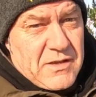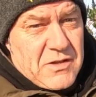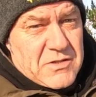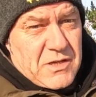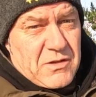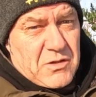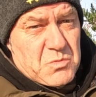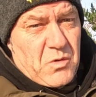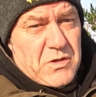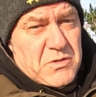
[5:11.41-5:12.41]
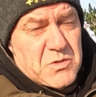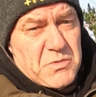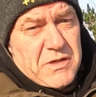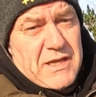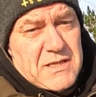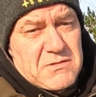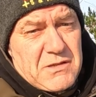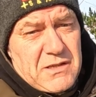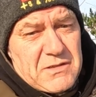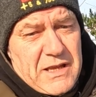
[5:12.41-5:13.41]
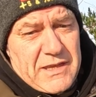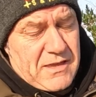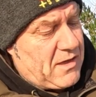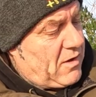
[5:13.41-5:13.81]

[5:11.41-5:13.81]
So, because what I do is when I get to a lake,